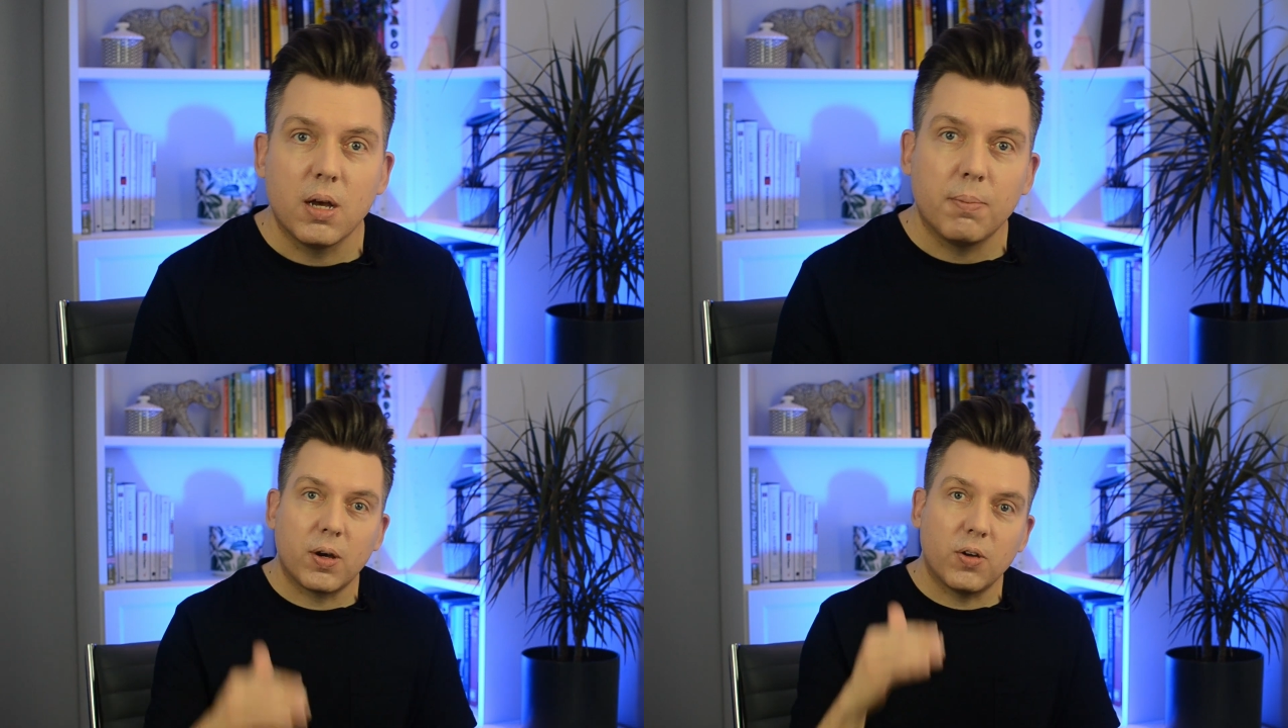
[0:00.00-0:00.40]

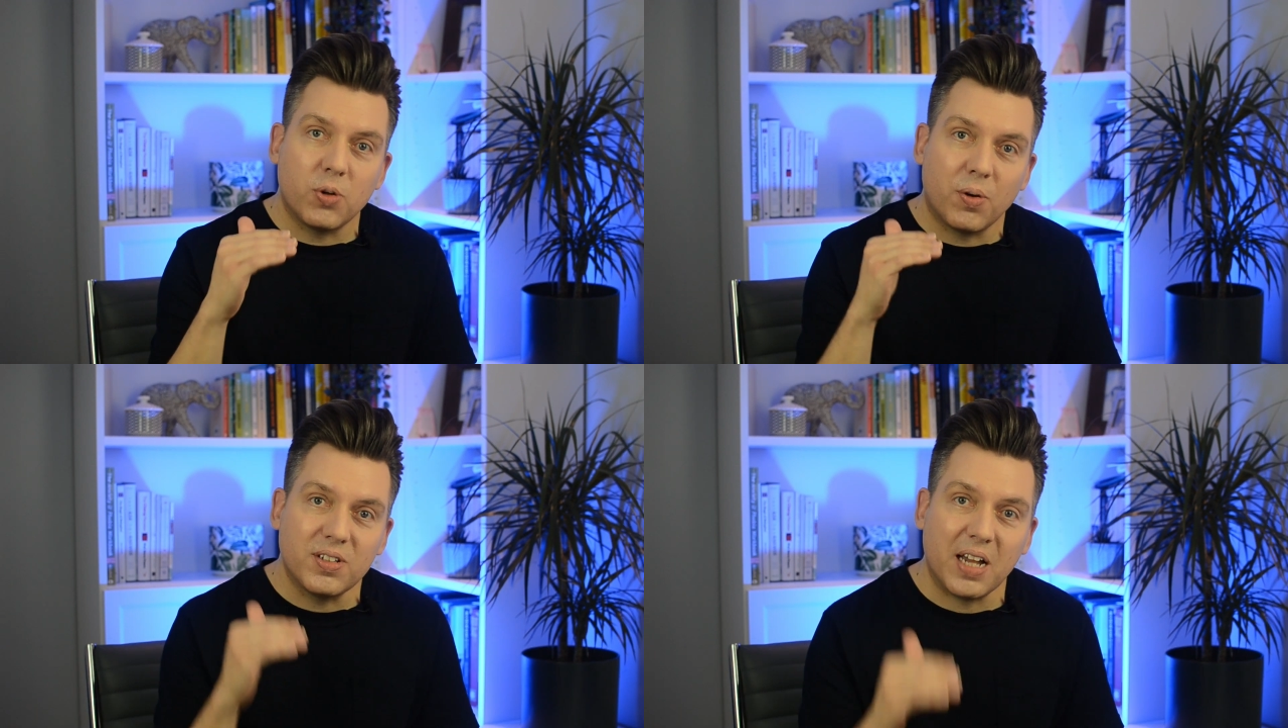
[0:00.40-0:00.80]
because
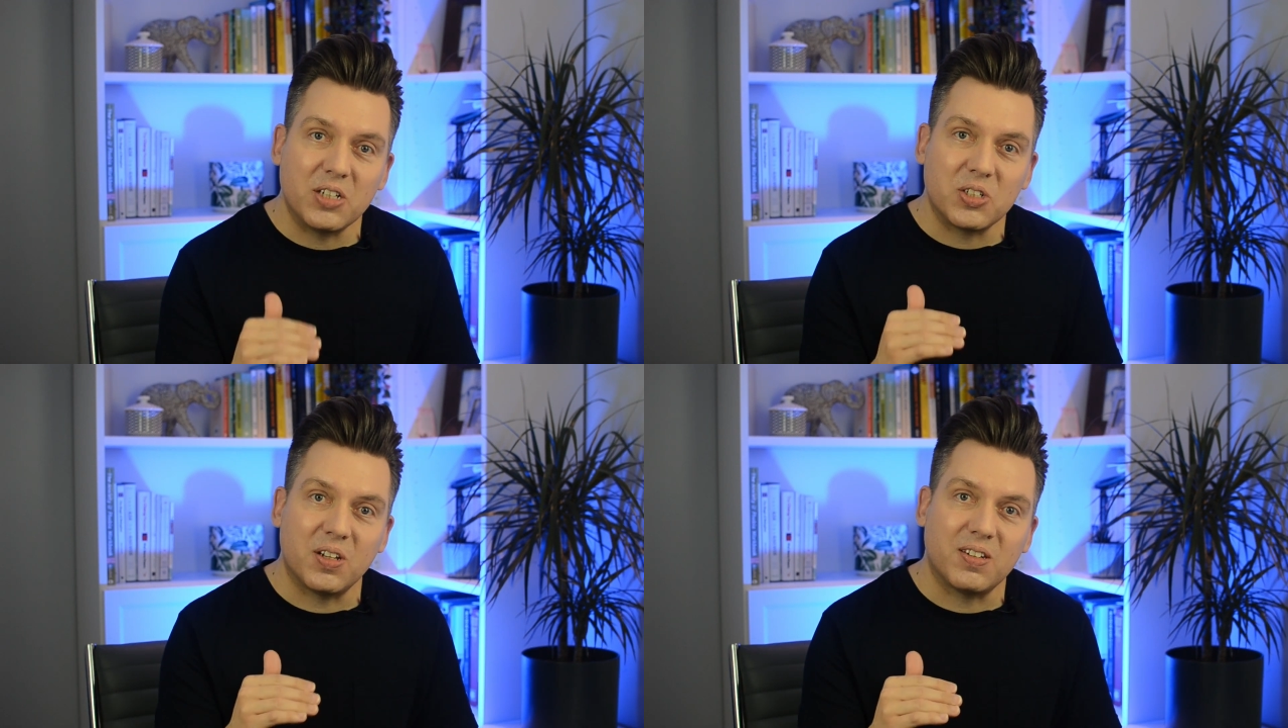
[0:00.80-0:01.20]
your
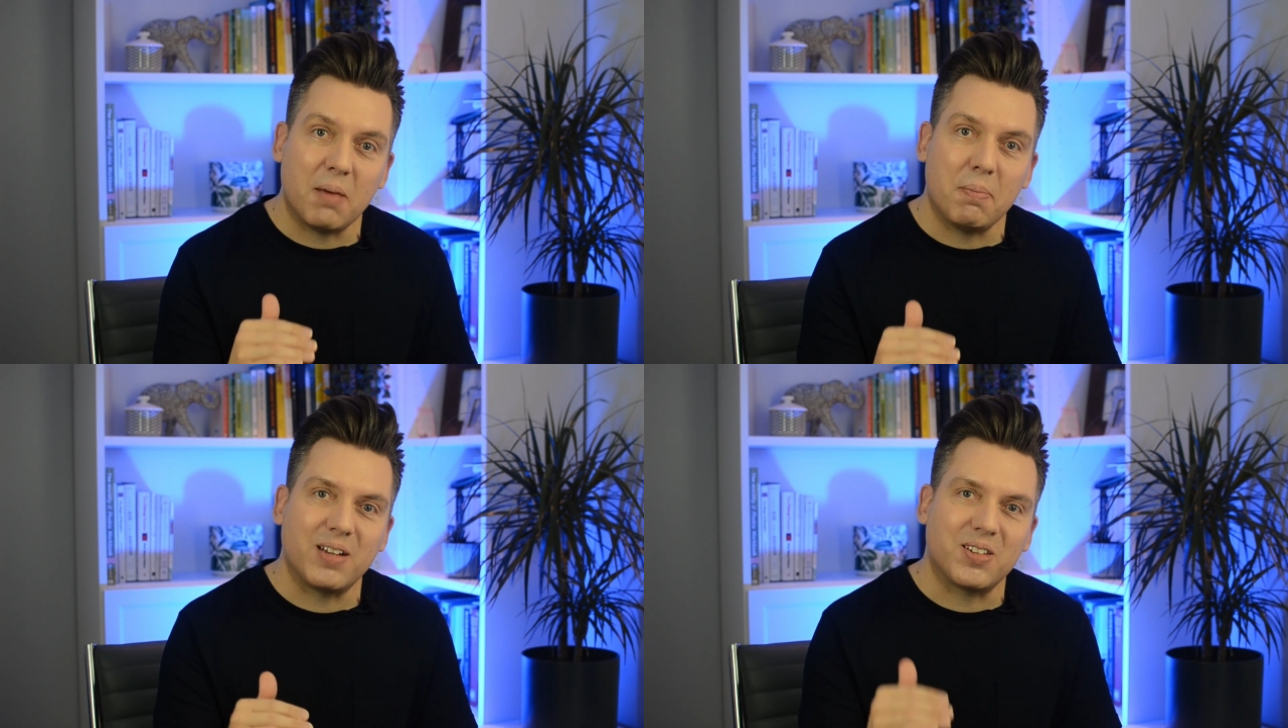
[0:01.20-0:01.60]
attention is
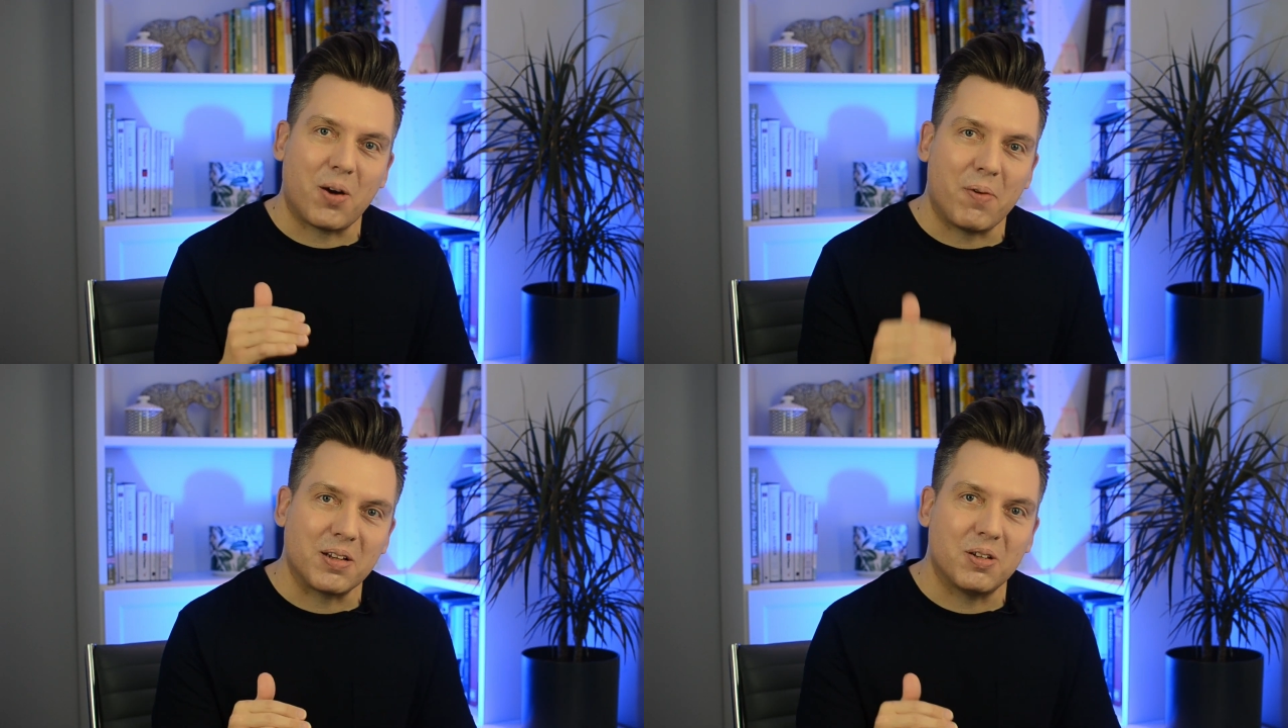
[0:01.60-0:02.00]
then being
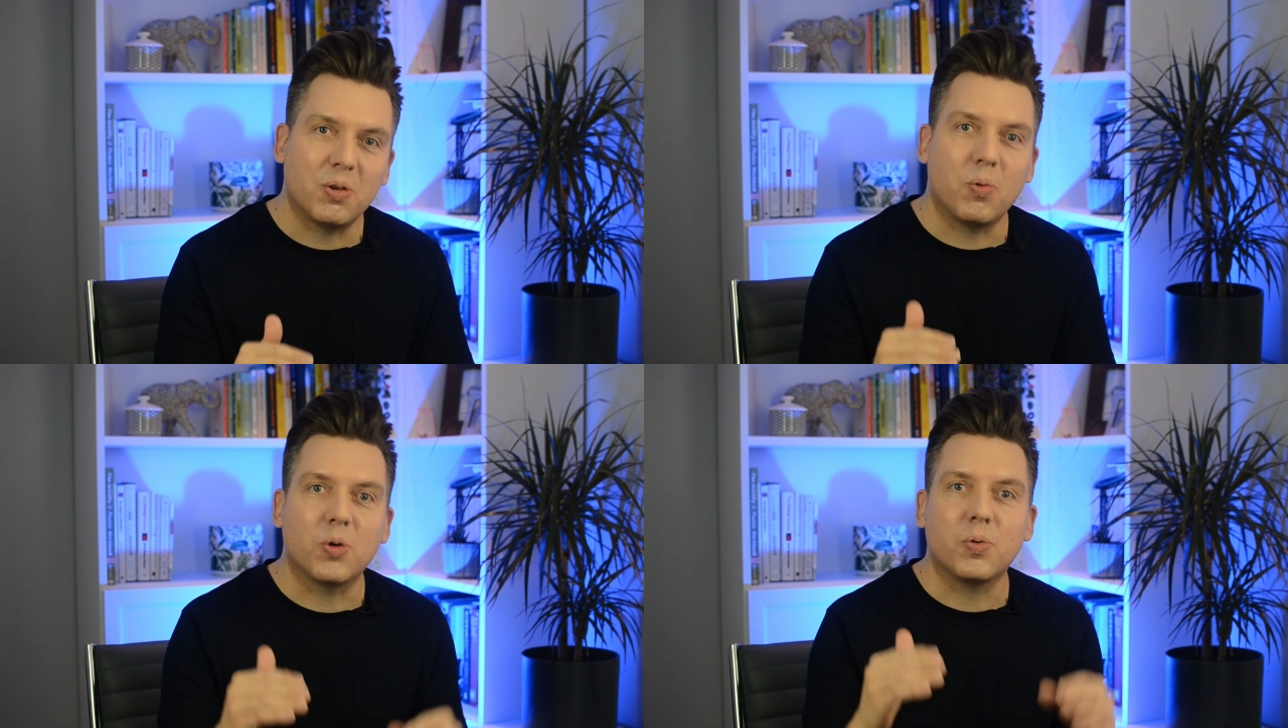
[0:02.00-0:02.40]
directed
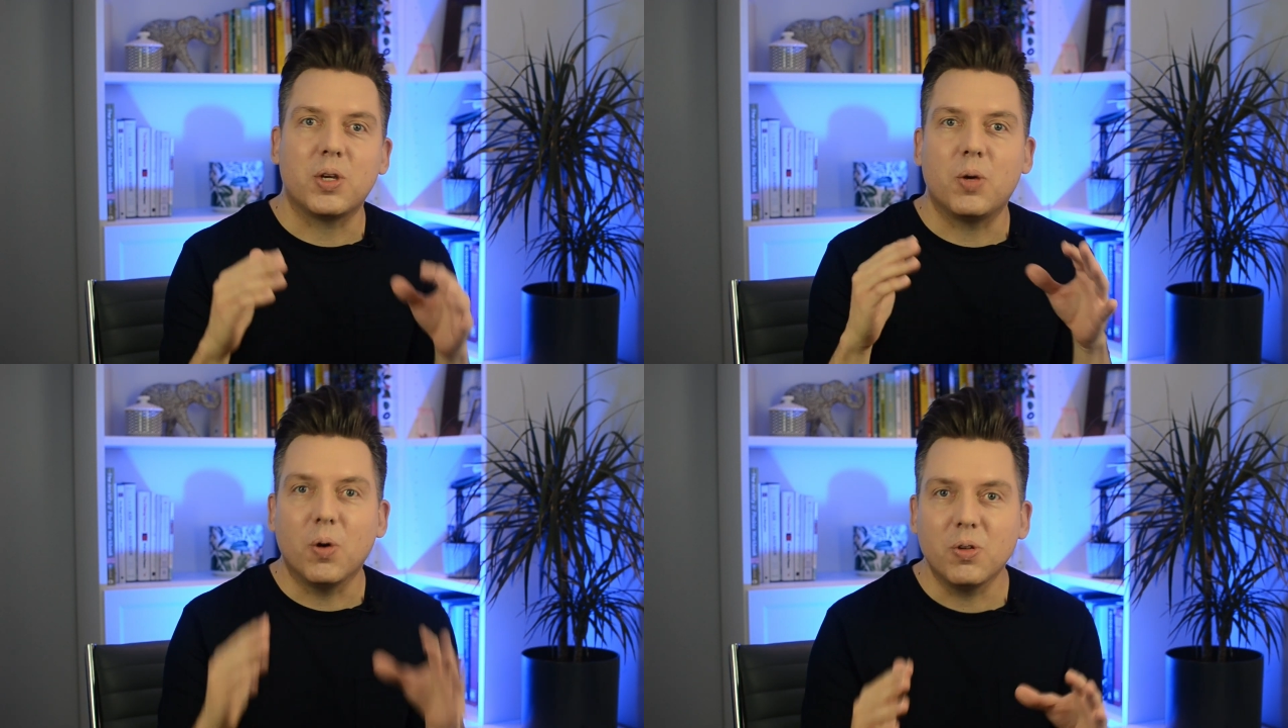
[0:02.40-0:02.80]
towards what
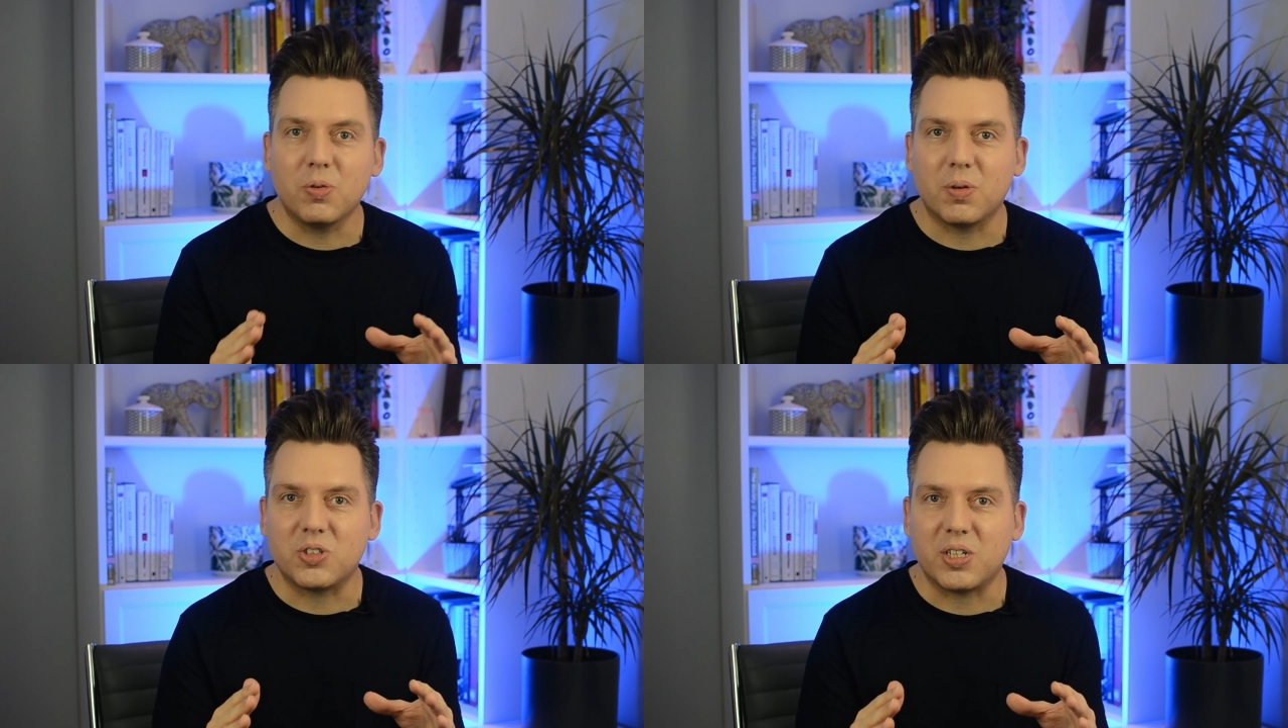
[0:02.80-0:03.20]
you want
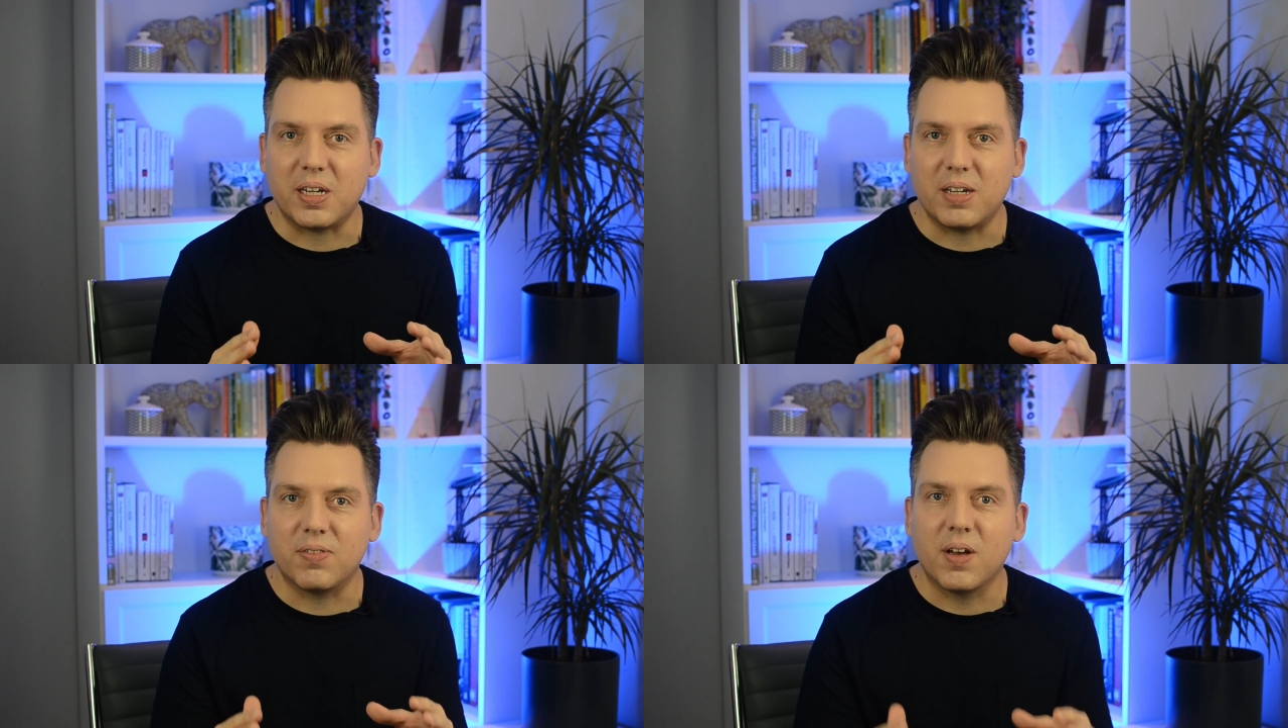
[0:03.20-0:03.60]
to
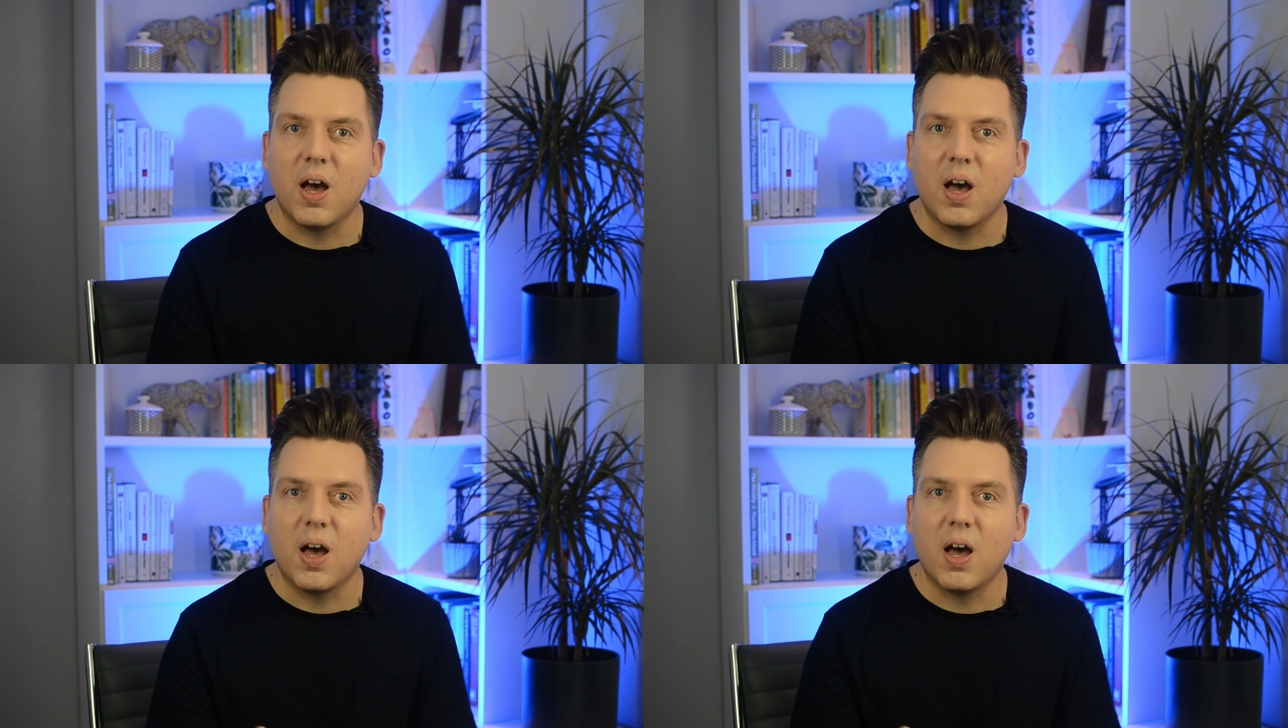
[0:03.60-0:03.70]
achieve,